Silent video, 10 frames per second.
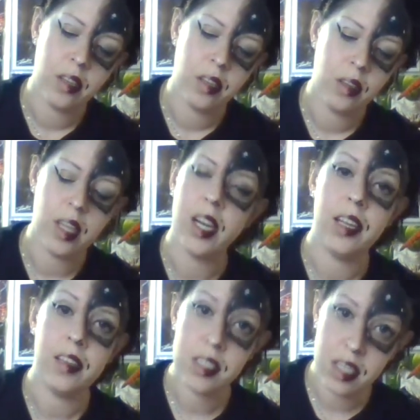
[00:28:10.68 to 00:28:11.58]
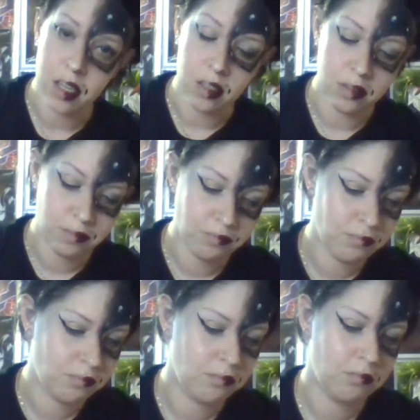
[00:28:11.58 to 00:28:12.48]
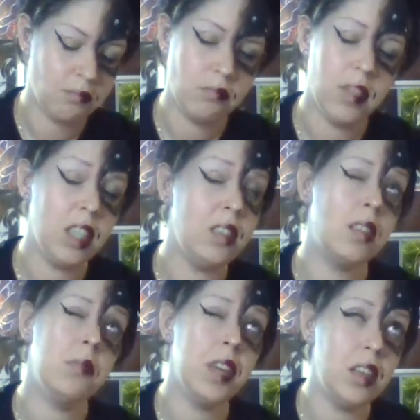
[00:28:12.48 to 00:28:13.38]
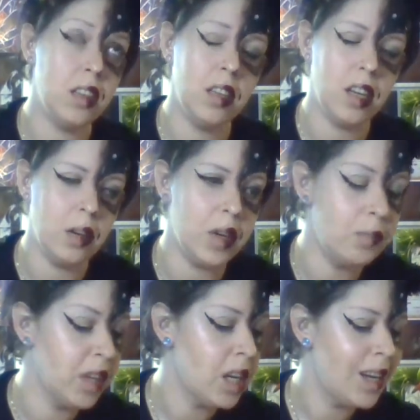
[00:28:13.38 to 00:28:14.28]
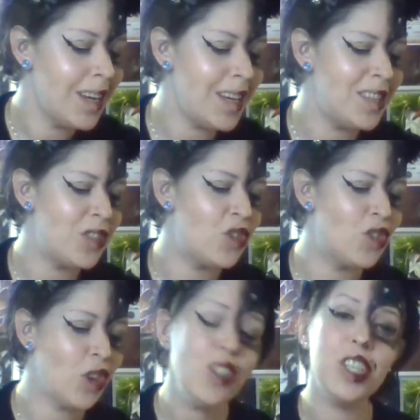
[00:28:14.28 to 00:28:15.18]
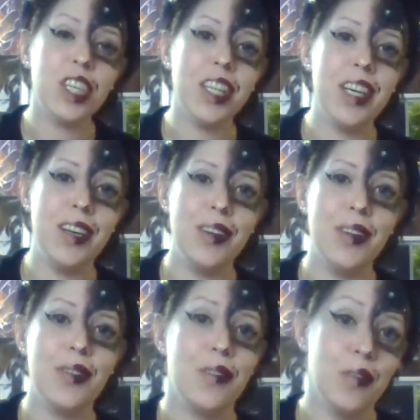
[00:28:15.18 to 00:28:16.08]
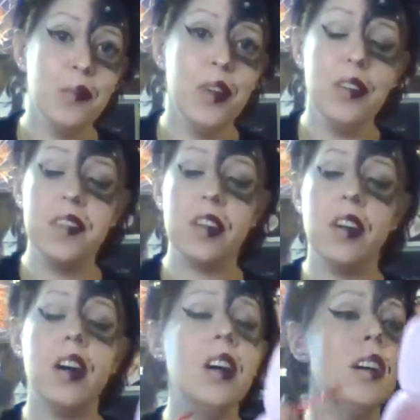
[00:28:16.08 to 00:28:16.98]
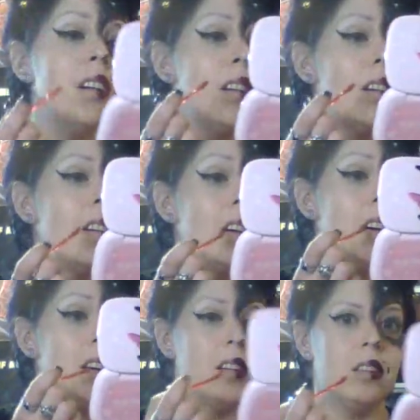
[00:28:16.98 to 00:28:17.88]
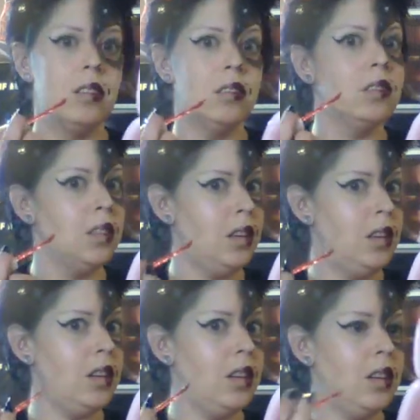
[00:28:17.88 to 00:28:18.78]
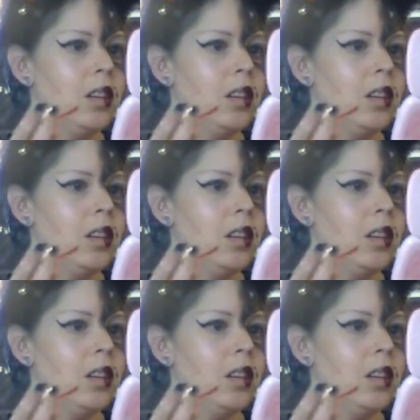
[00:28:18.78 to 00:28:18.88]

that had the skill. Some might have done it anyway. He surgically removes her heart. Yeah. Yeah.